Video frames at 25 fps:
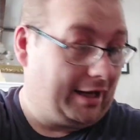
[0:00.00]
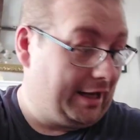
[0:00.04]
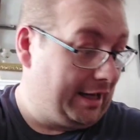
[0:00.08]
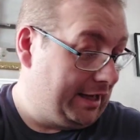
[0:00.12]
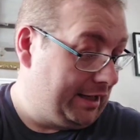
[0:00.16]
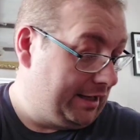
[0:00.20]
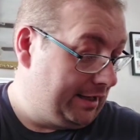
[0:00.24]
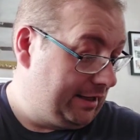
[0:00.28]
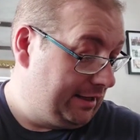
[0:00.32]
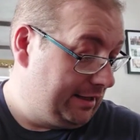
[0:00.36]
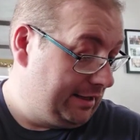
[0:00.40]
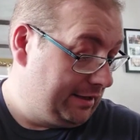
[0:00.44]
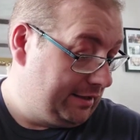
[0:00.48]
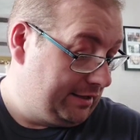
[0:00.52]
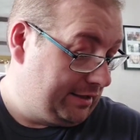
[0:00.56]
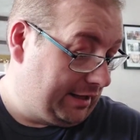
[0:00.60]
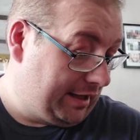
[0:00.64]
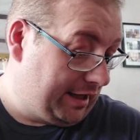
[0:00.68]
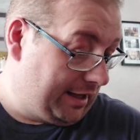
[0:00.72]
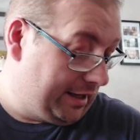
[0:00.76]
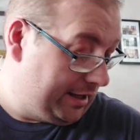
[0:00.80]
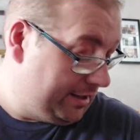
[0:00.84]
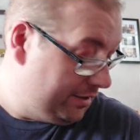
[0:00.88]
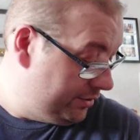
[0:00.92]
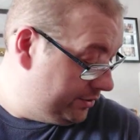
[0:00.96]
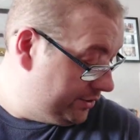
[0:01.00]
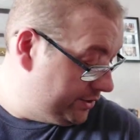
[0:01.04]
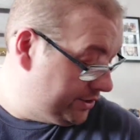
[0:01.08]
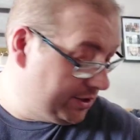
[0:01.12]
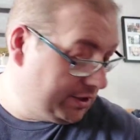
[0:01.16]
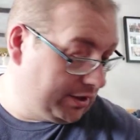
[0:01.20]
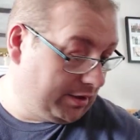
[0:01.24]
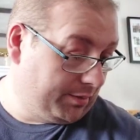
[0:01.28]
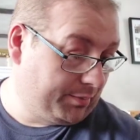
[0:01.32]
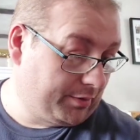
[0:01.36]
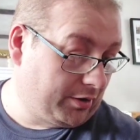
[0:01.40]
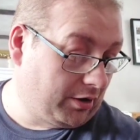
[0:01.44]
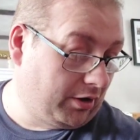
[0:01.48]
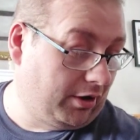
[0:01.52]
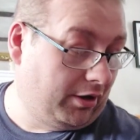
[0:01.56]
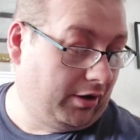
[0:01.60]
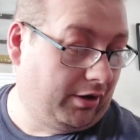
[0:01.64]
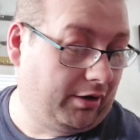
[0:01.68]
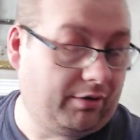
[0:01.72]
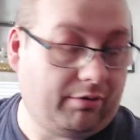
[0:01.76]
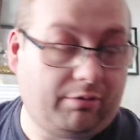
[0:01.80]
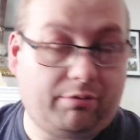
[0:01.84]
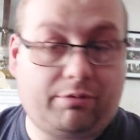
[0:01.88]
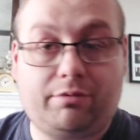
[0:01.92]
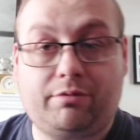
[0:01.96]
And I also
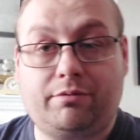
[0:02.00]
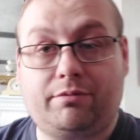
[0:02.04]
got